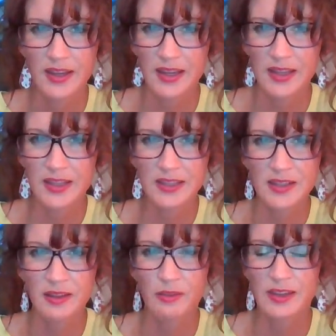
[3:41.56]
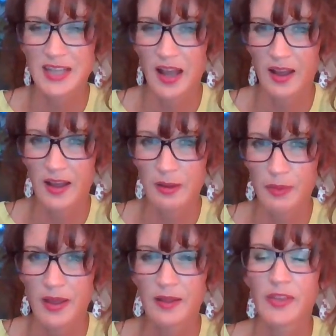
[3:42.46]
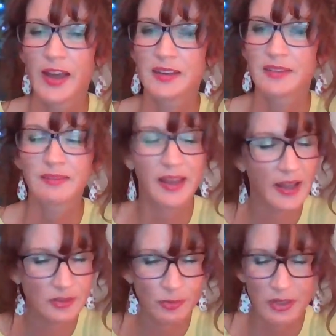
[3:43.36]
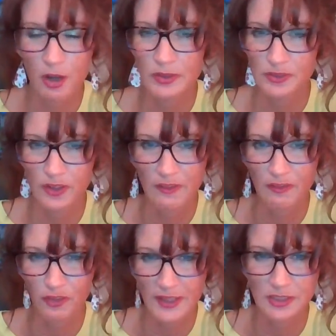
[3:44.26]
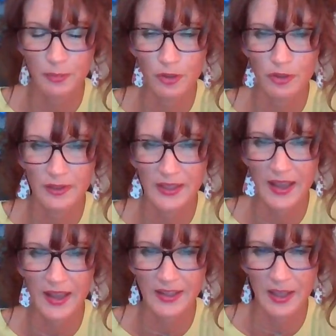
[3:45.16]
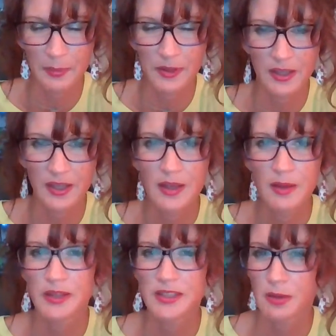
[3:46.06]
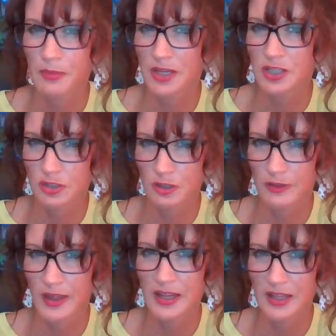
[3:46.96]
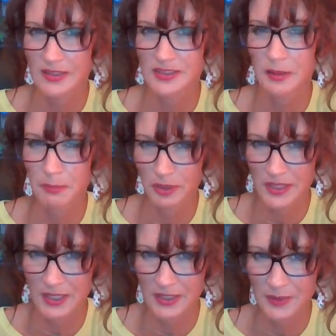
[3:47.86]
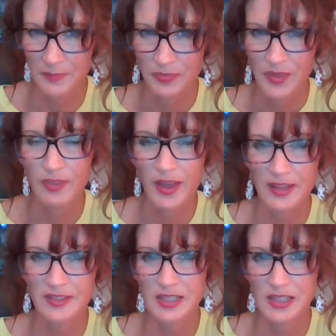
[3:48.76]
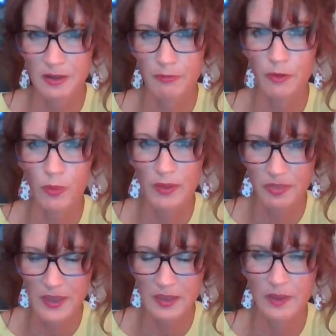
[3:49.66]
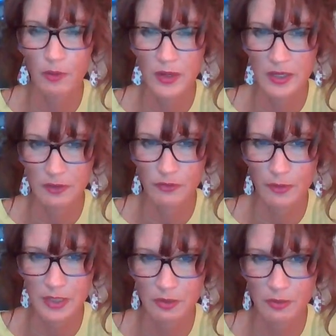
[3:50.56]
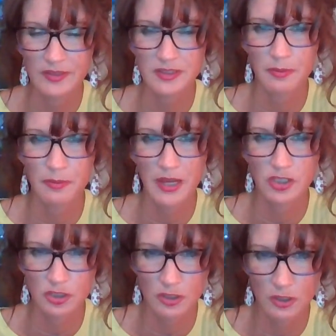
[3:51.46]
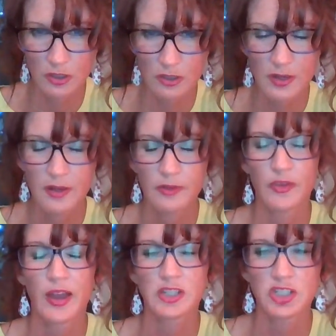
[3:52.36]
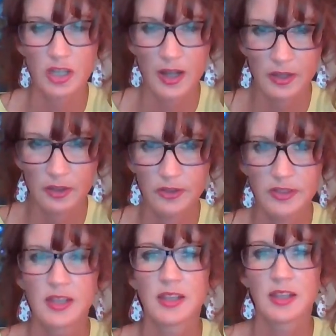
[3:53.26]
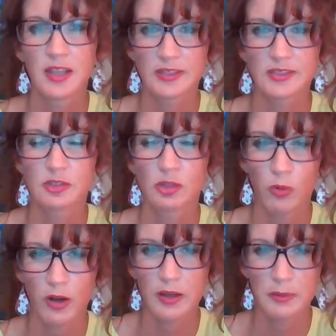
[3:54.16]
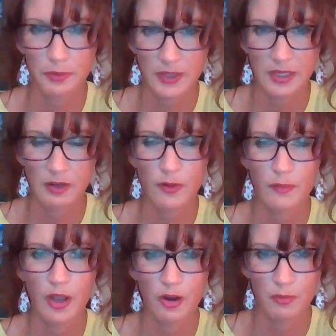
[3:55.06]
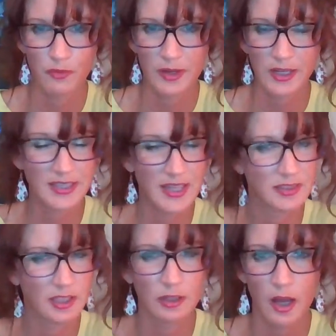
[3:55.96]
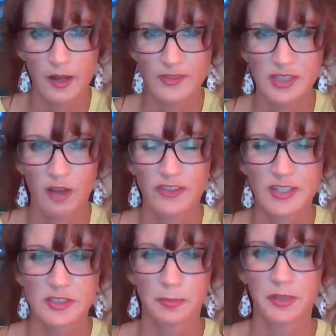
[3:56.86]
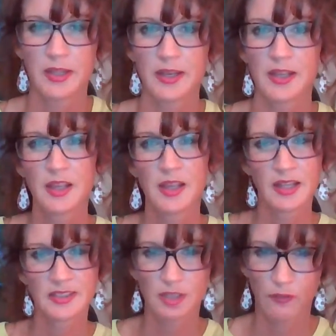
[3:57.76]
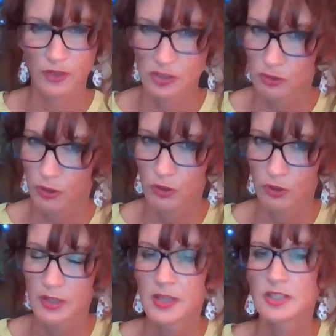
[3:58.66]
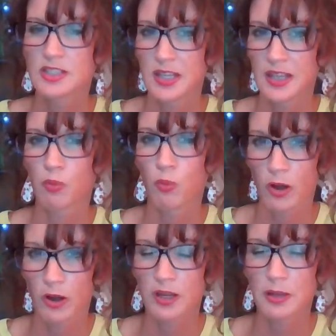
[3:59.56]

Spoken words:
in the time that, as we know, is very flexible at Epic, but to make sure that it gets completed. That is the #1 thing that we need from you, is to make sure that that child gets the work completed from the home front. It takes a lot of self-discipline and self-control to get work